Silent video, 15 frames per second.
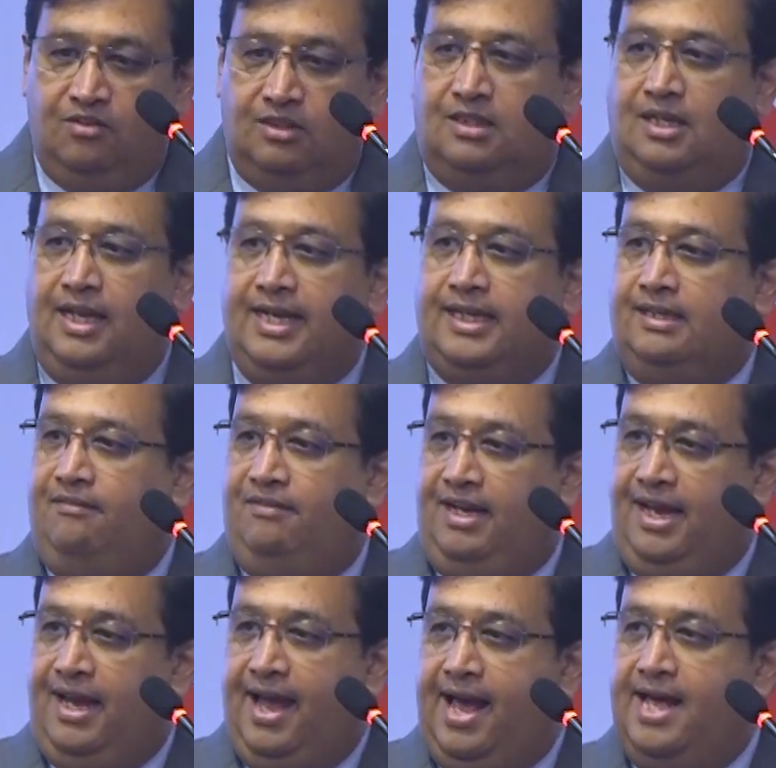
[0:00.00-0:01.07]

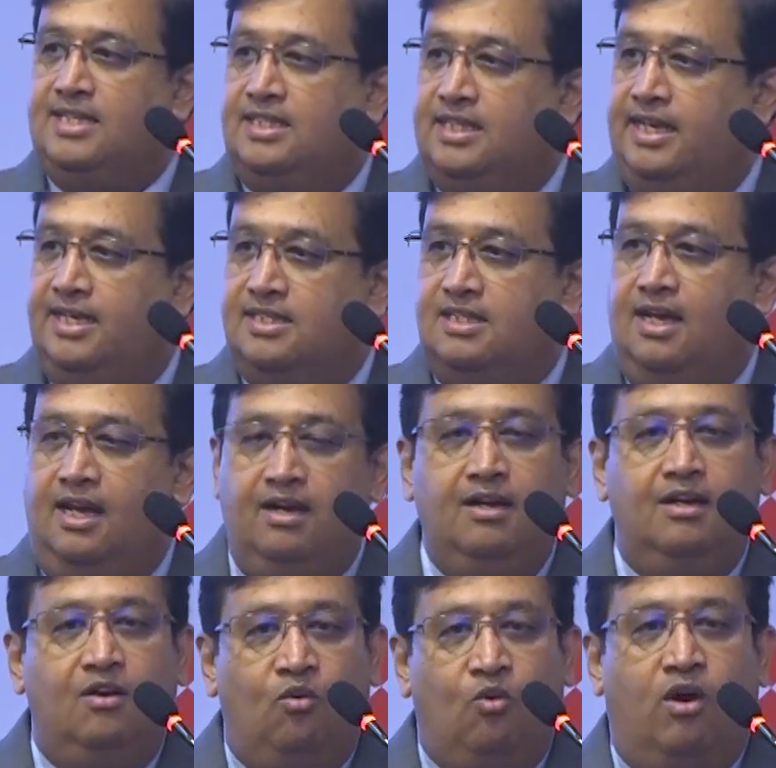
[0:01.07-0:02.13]
collectively as CSR,
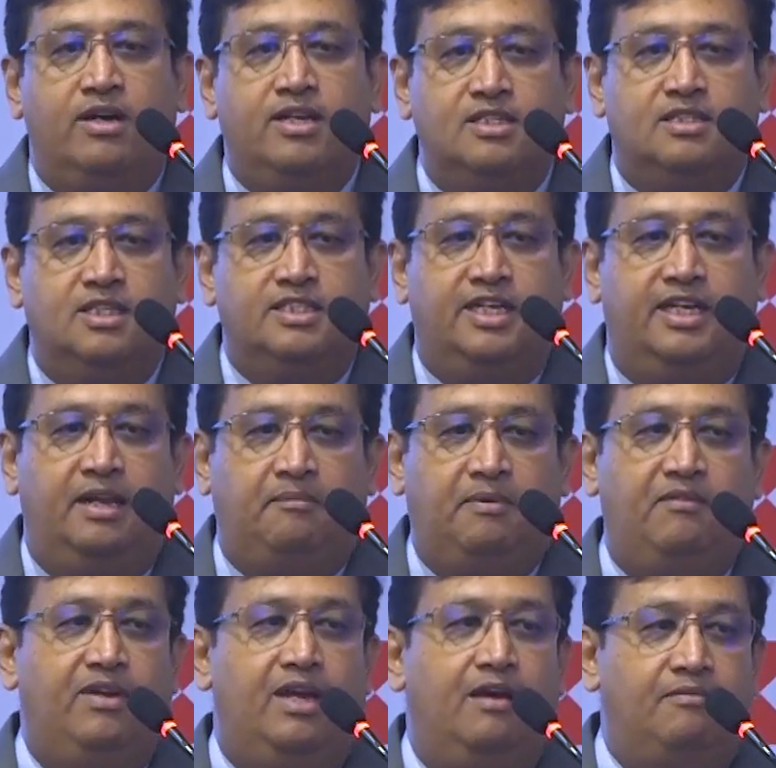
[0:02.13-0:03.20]
what is the
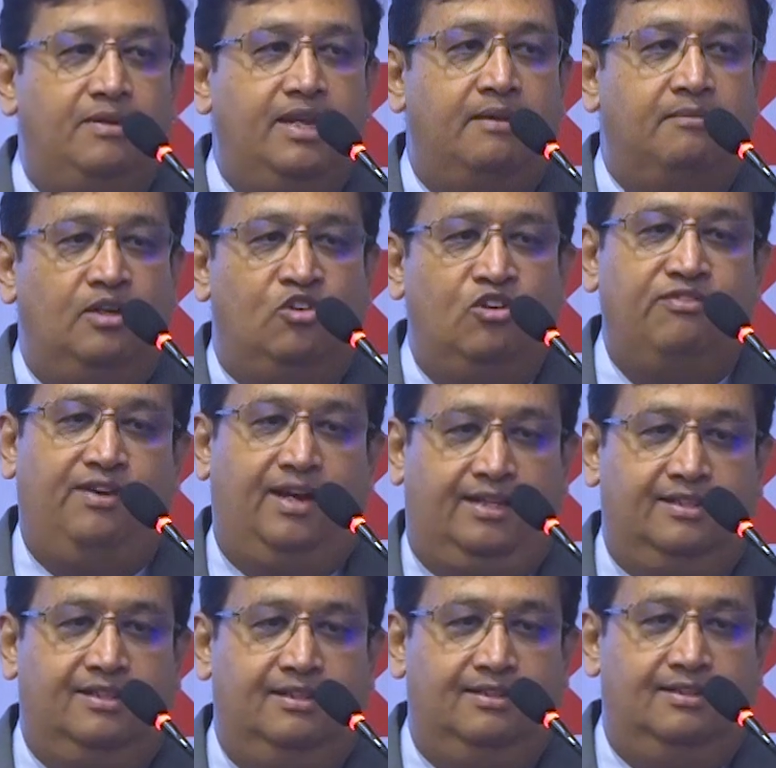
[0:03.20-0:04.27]
GDP we have been able to
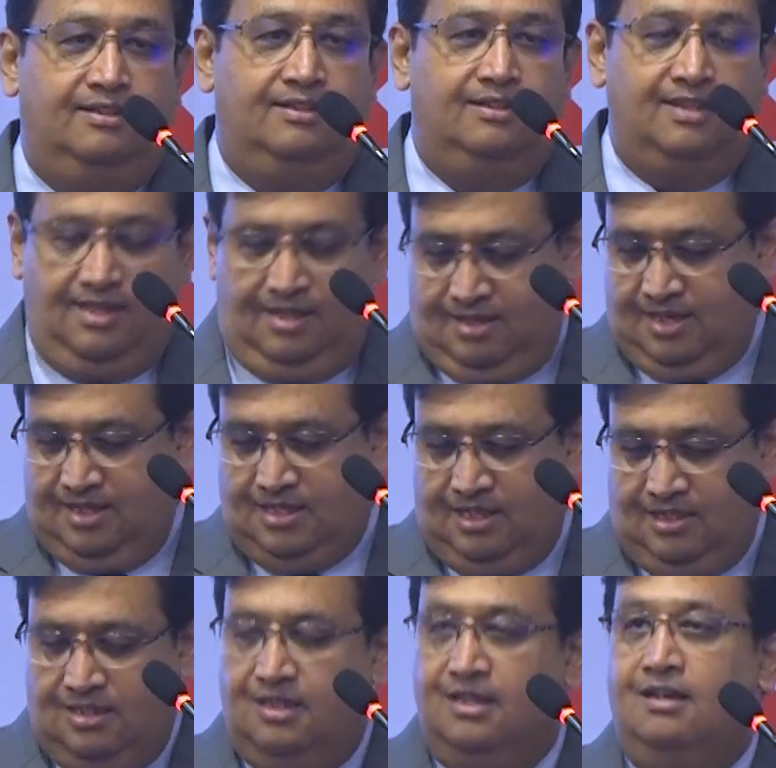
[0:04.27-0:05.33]
affect. And this
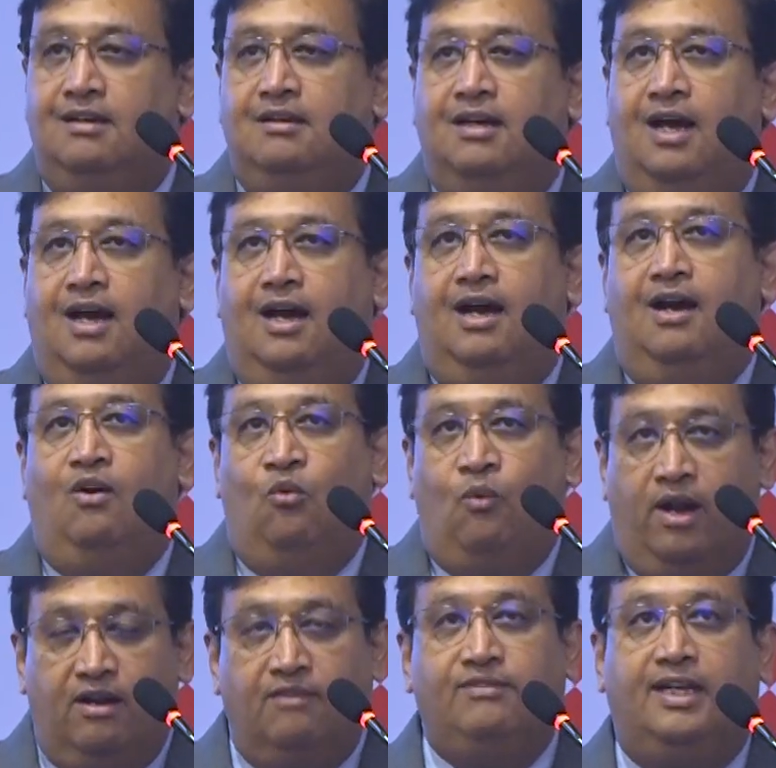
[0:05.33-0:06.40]
is
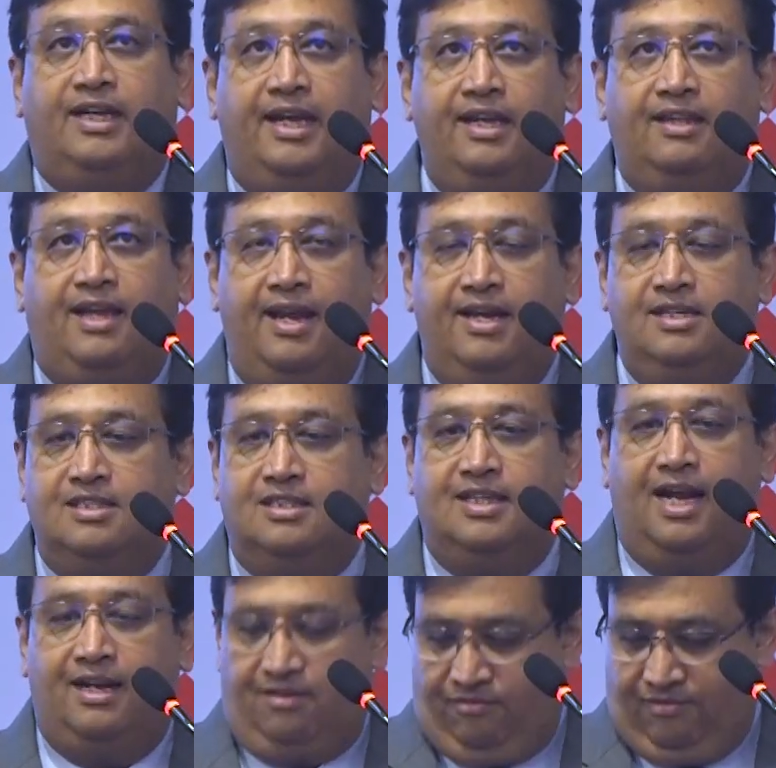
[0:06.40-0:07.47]
one of the key things
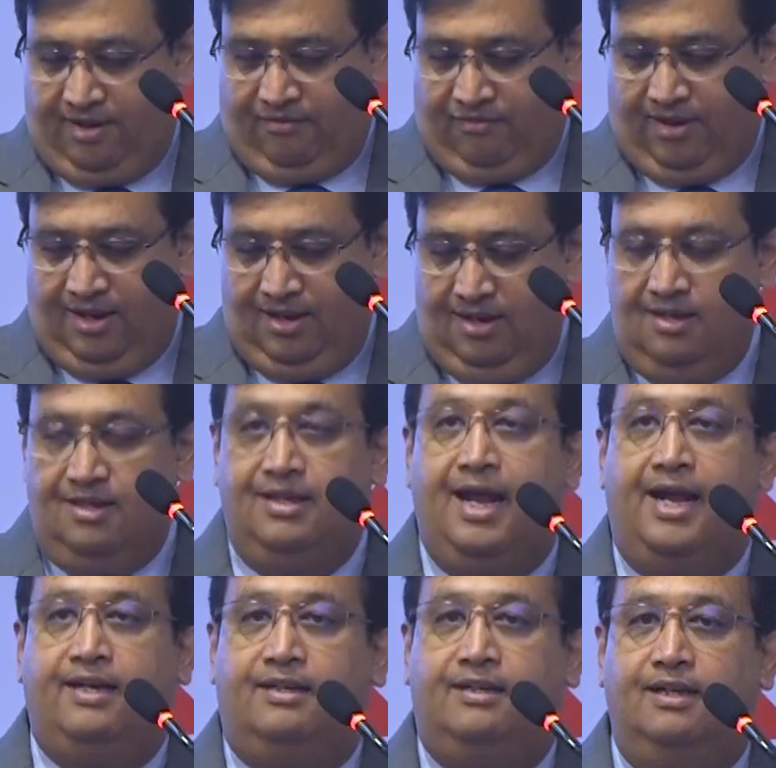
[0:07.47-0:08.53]
that we feel
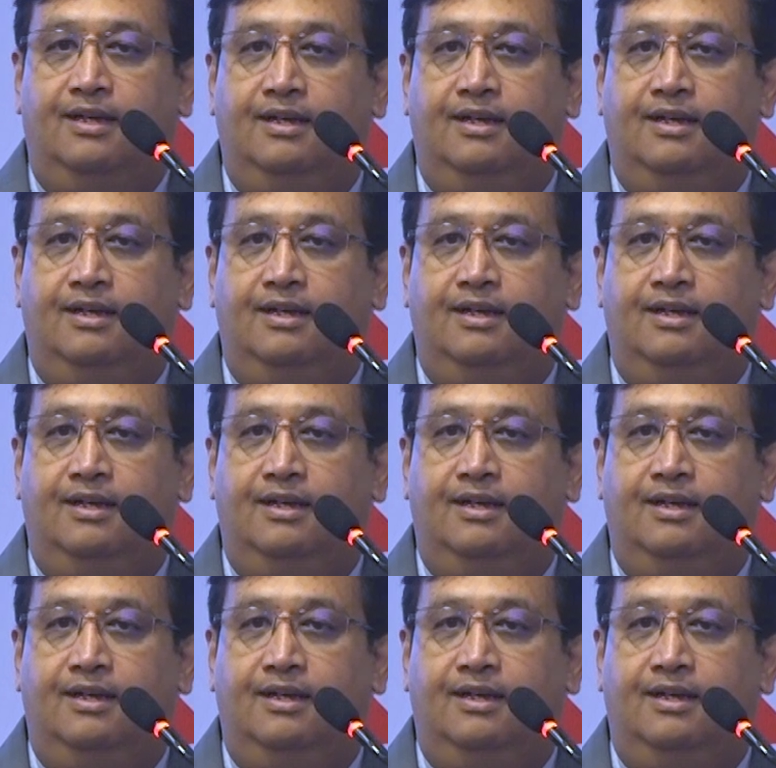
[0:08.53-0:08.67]
that